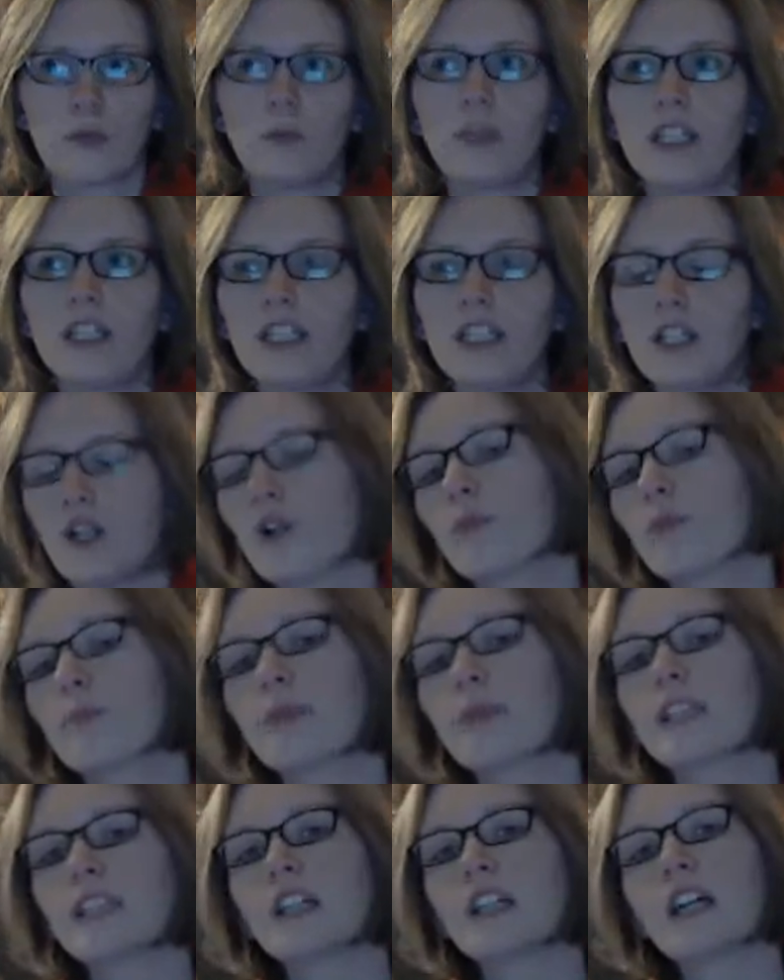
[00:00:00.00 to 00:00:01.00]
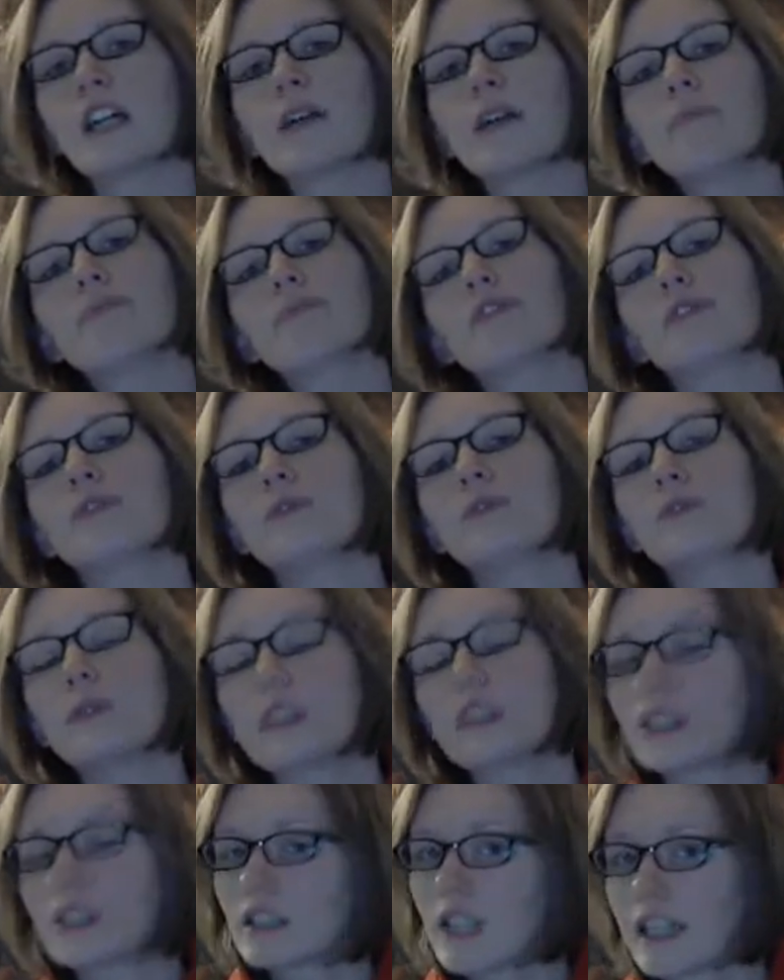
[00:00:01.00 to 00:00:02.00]
We open up to
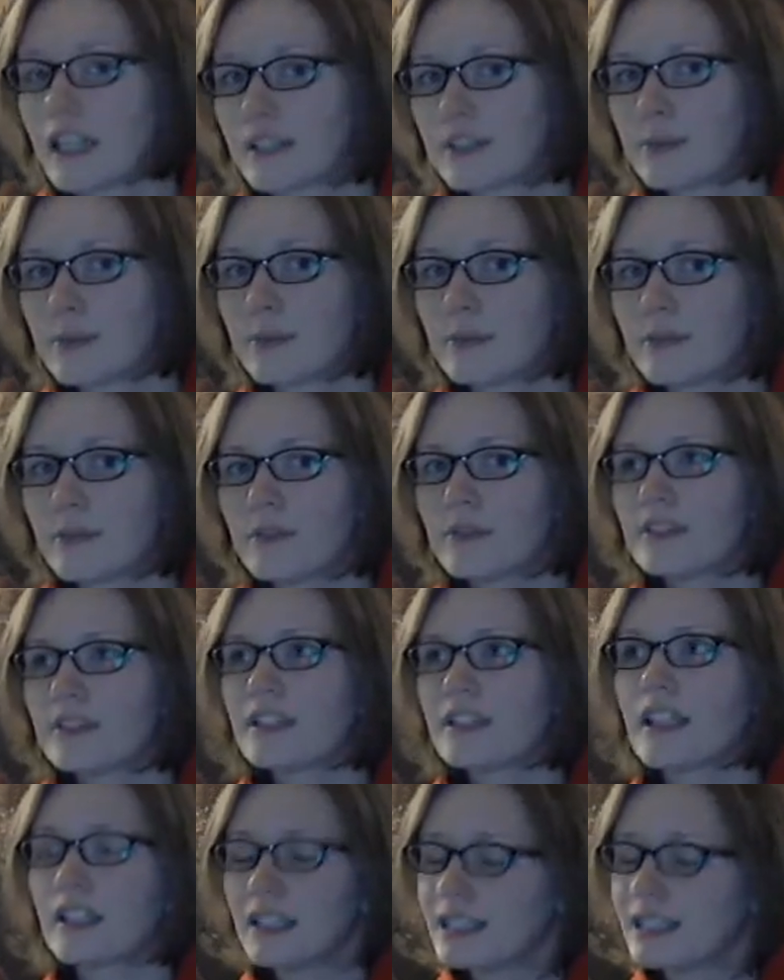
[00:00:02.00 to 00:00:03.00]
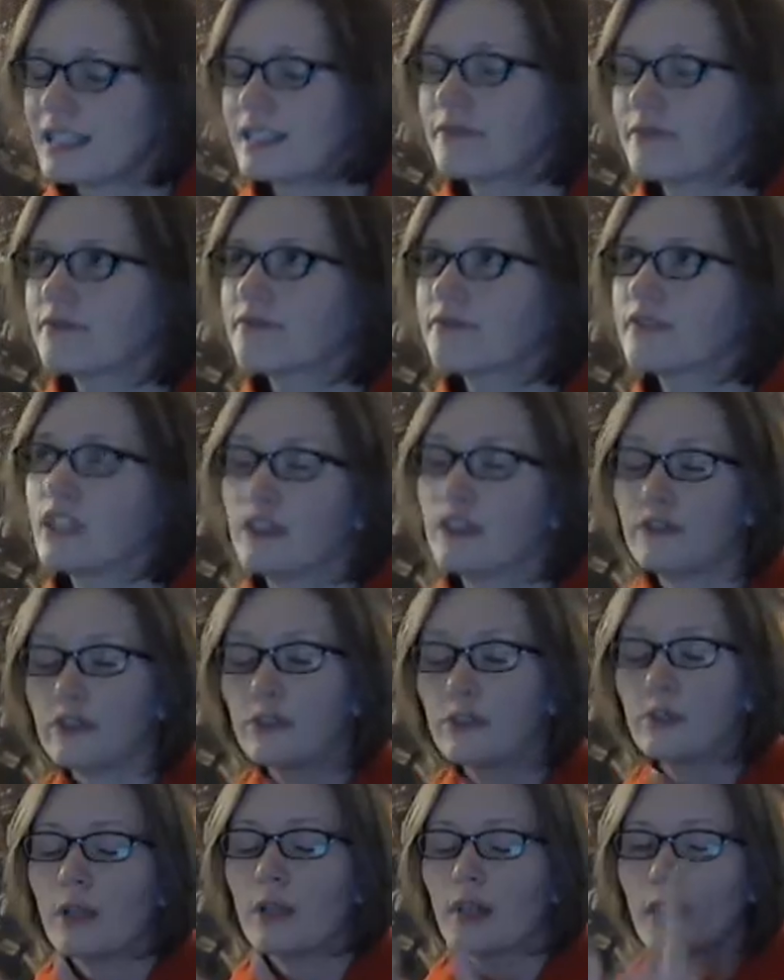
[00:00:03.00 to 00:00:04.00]
collectibles. Now listen, if
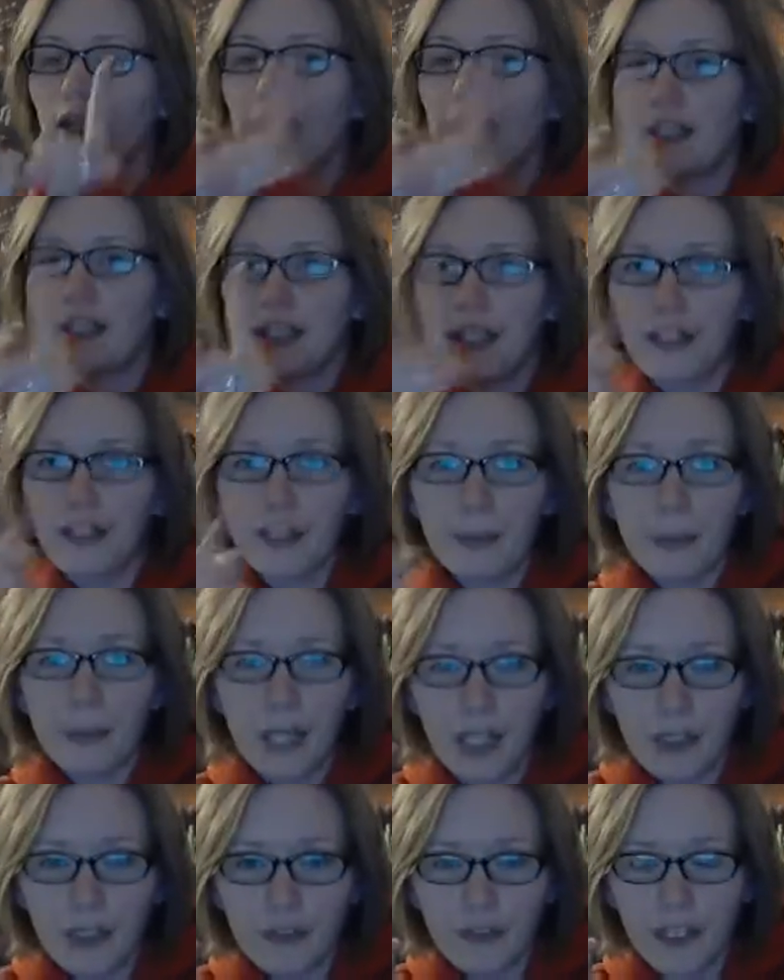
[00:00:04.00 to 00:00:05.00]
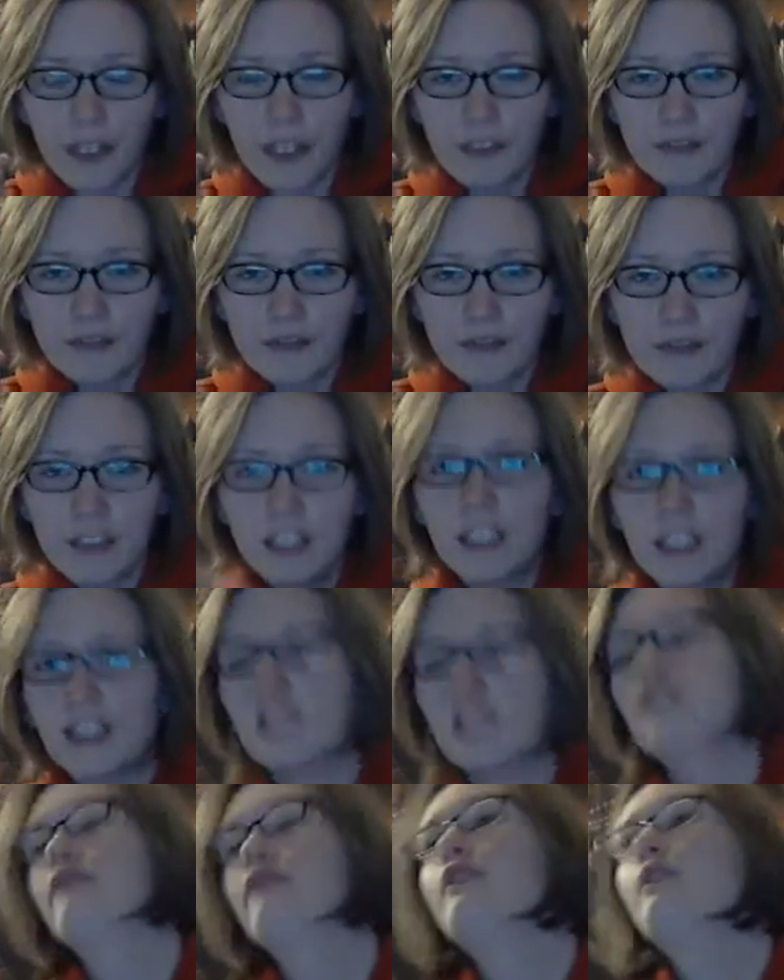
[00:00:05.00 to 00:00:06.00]
you are a Harry Potter fan,
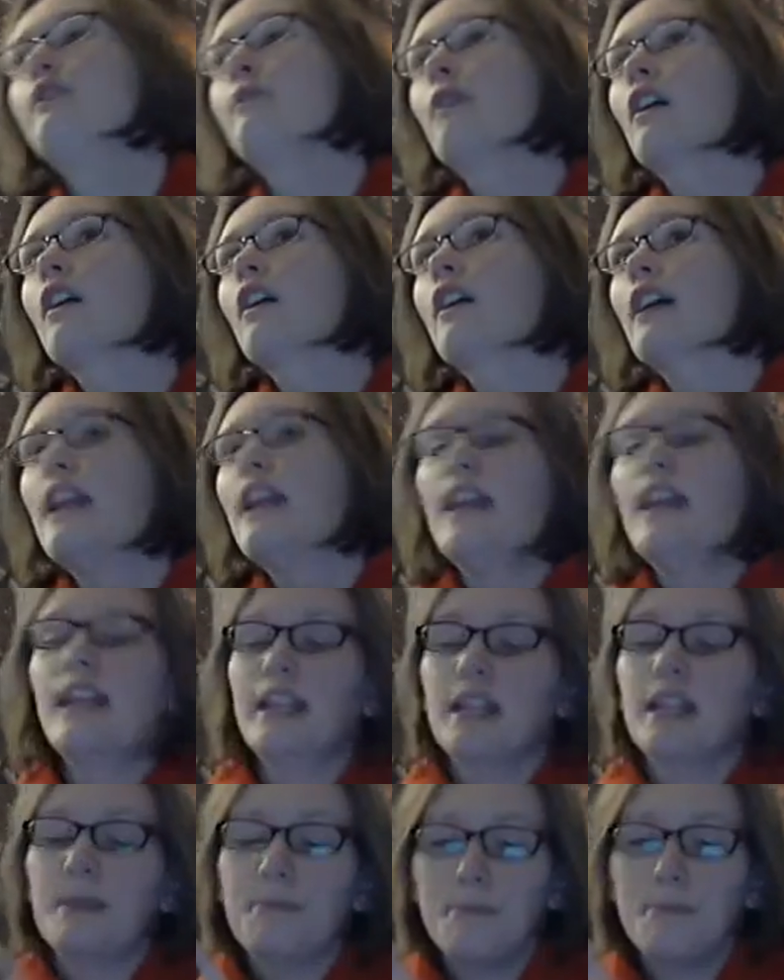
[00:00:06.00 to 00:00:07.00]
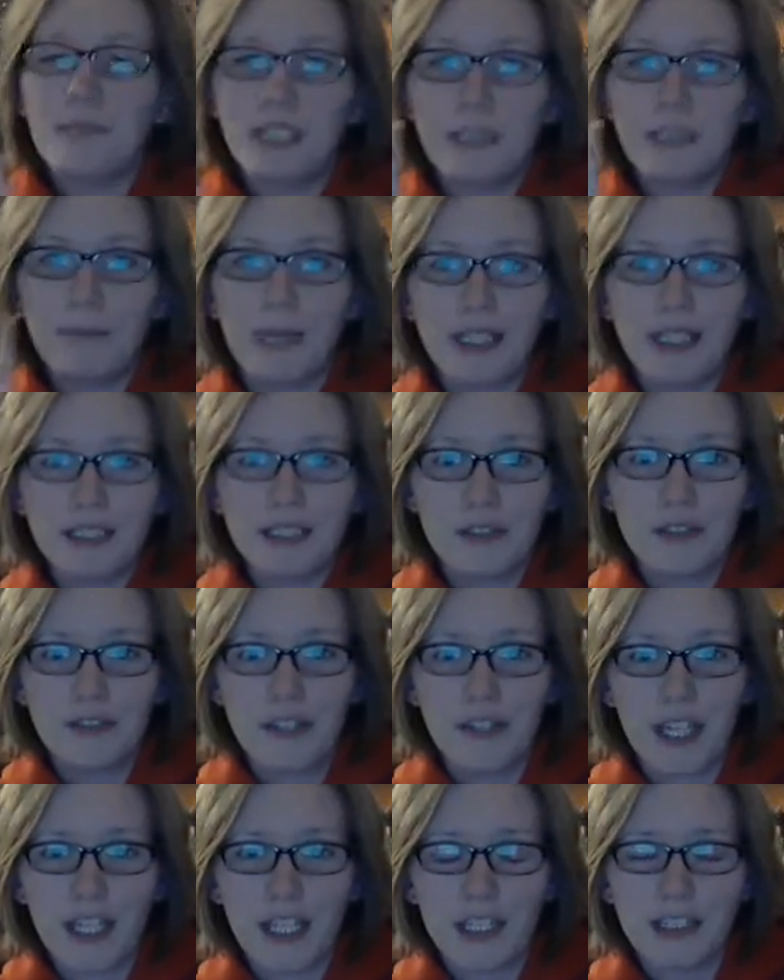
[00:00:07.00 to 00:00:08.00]
if you are a Mini Bust
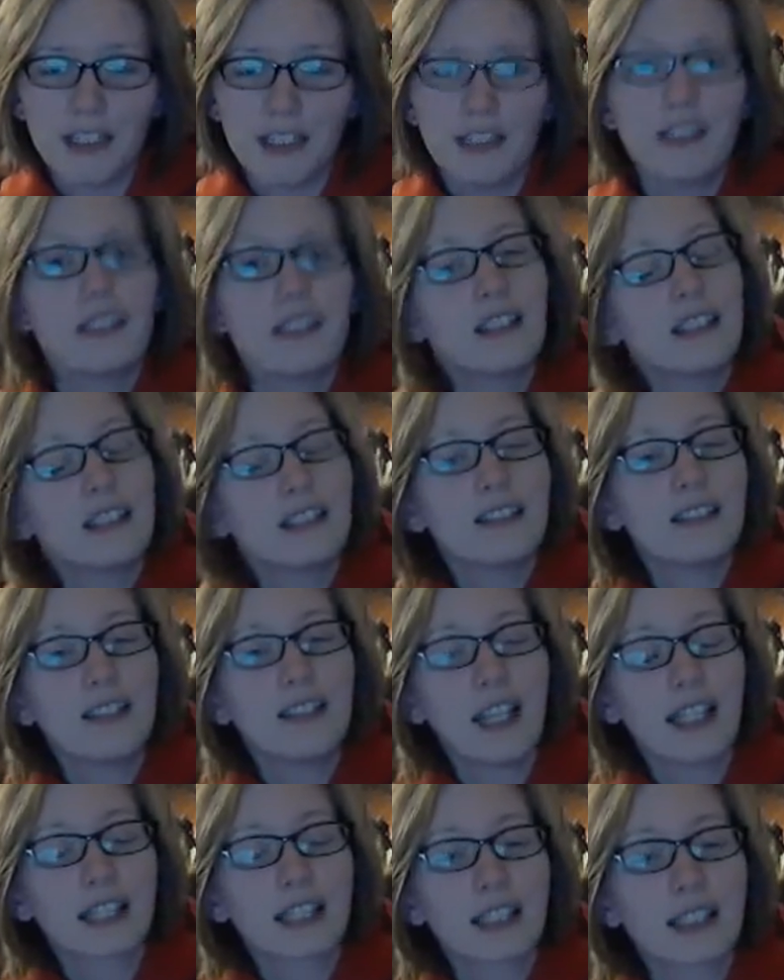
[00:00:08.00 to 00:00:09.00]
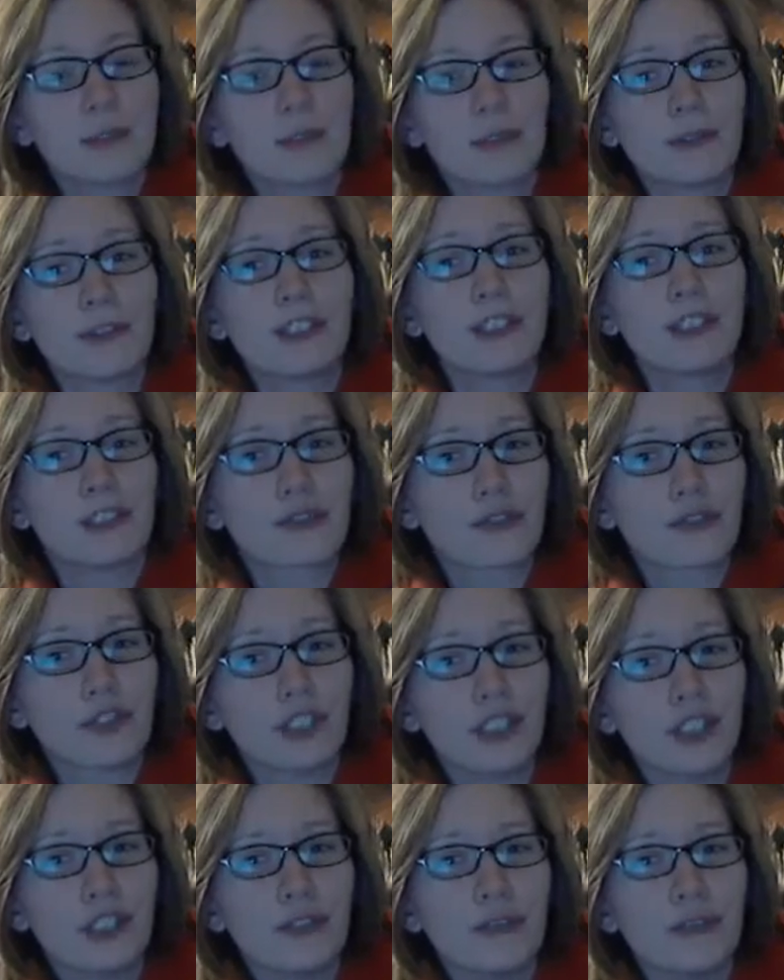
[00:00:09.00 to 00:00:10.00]
fan, this collectible is for
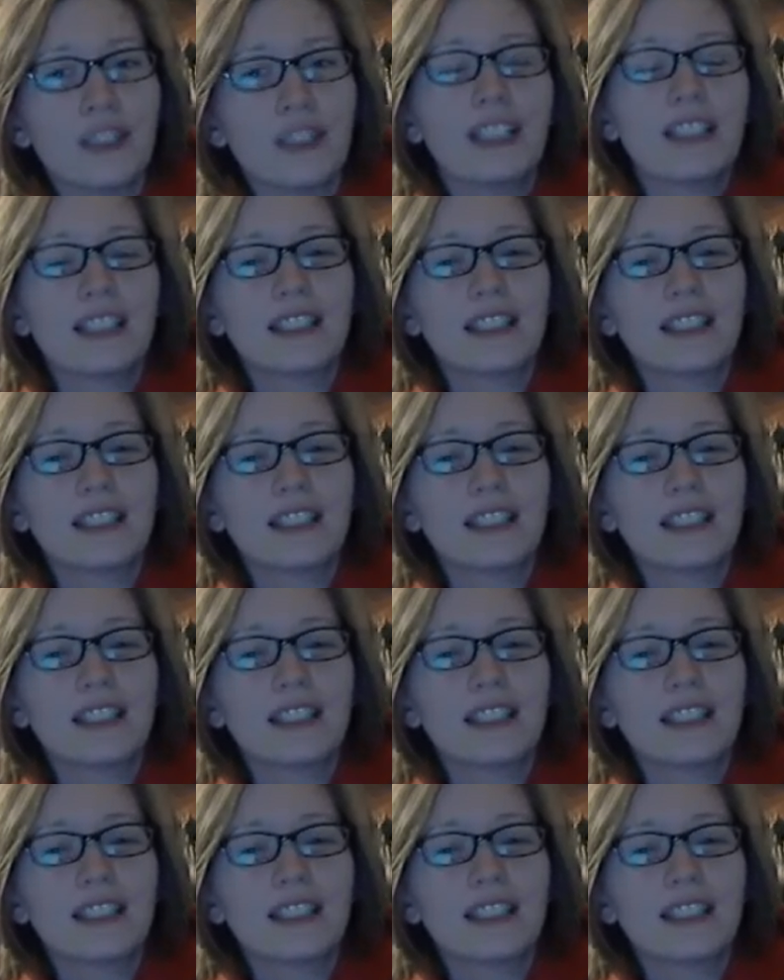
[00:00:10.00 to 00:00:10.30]
you.